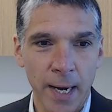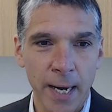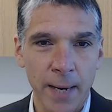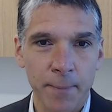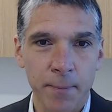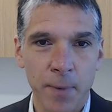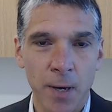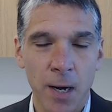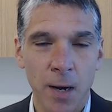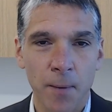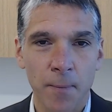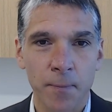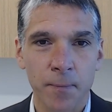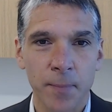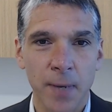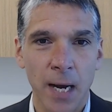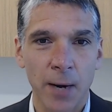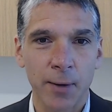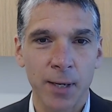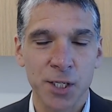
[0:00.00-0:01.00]

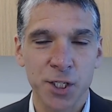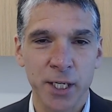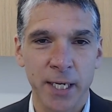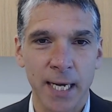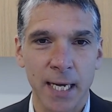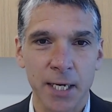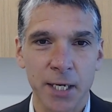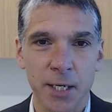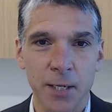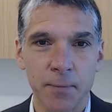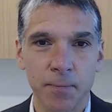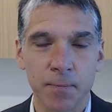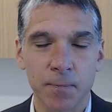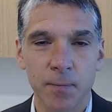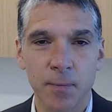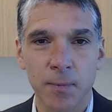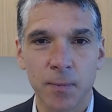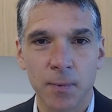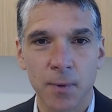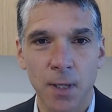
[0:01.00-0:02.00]
I'm Eric Genetti.
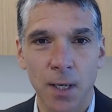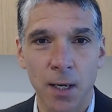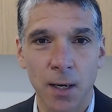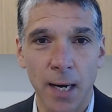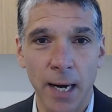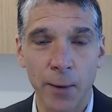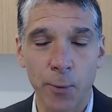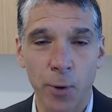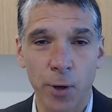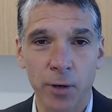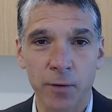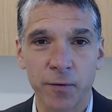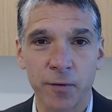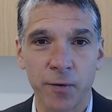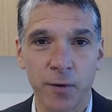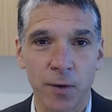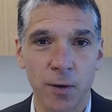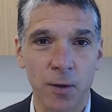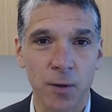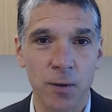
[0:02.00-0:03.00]
I work
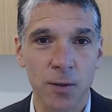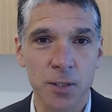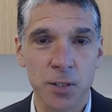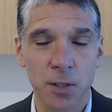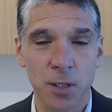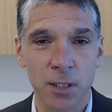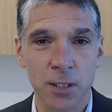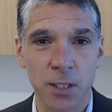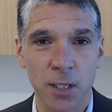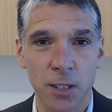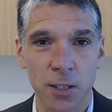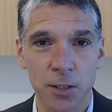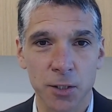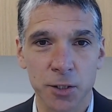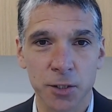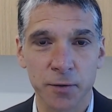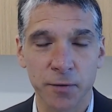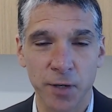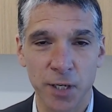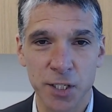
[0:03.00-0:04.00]
for
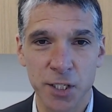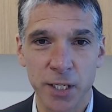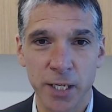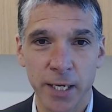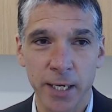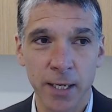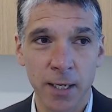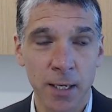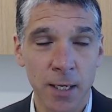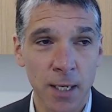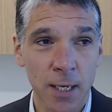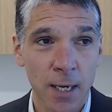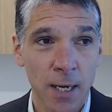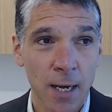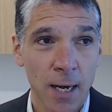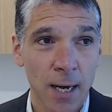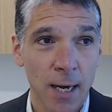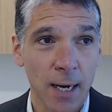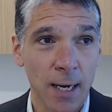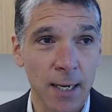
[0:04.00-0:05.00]
Soletanche Freyssinet
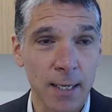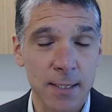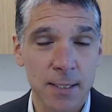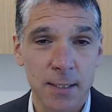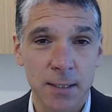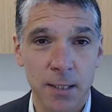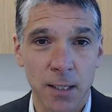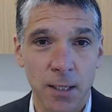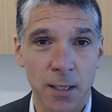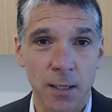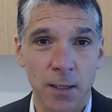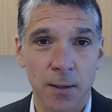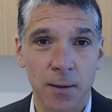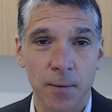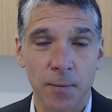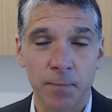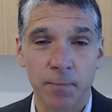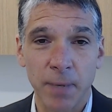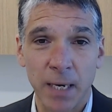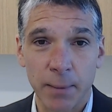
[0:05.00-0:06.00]

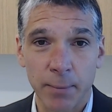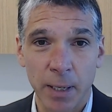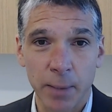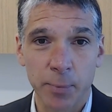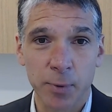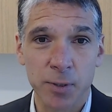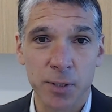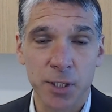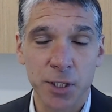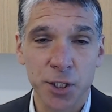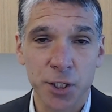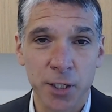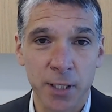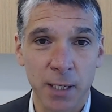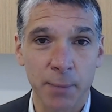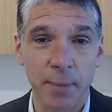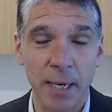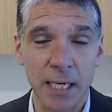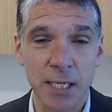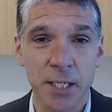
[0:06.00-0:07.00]
and my position
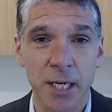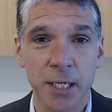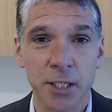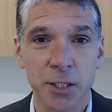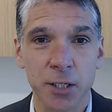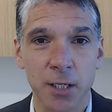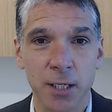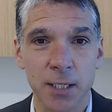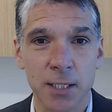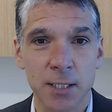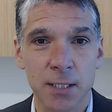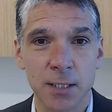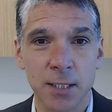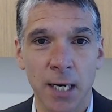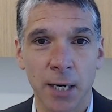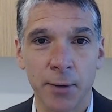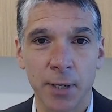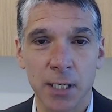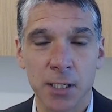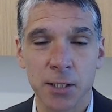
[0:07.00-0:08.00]
and my title is
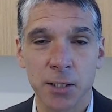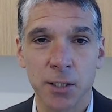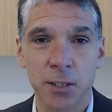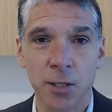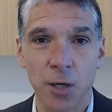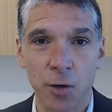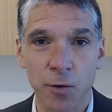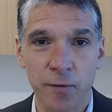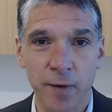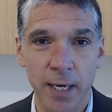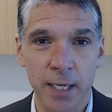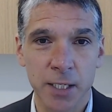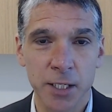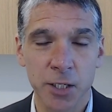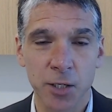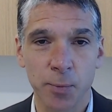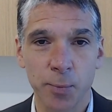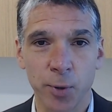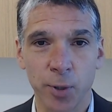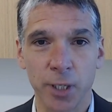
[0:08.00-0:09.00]
Director of IT
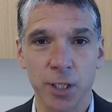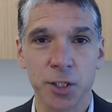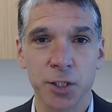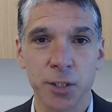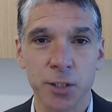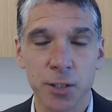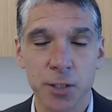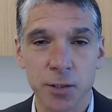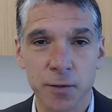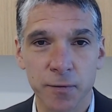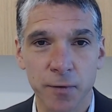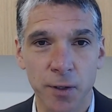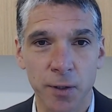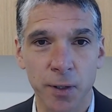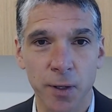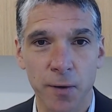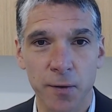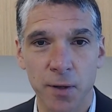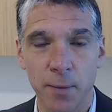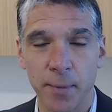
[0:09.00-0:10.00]
Operations for
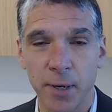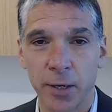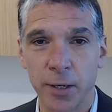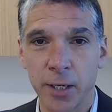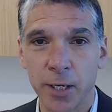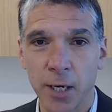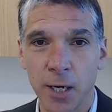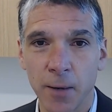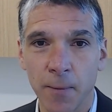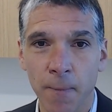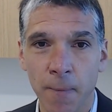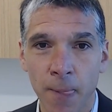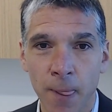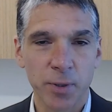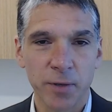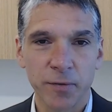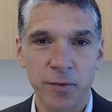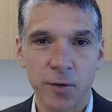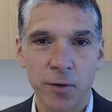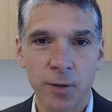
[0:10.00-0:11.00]
North America.
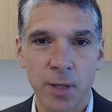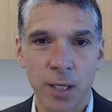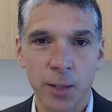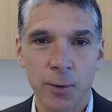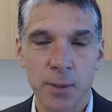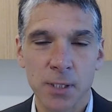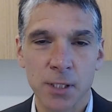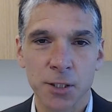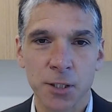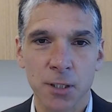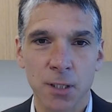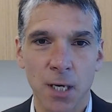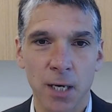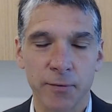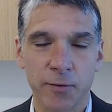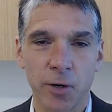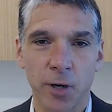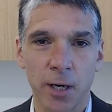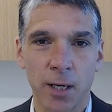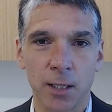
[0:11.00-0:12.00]
Before Acquisition
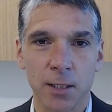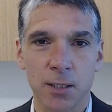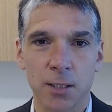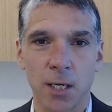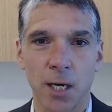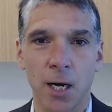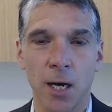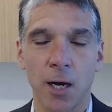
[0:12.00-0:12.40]
Lifeguard